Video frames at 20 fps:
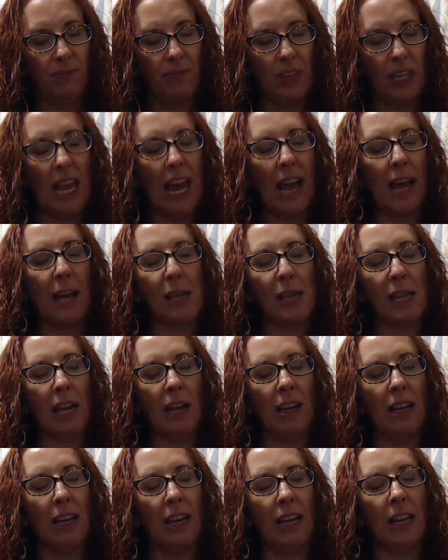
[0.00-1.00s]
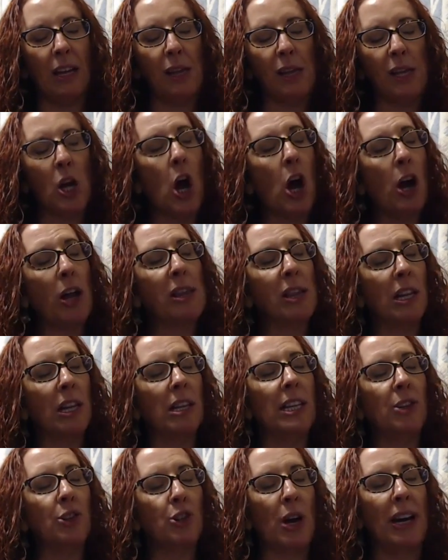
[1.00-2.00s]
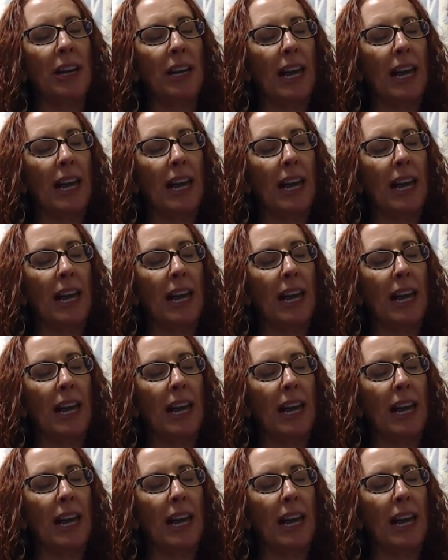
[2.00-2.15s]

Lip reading: yes, is constantly trying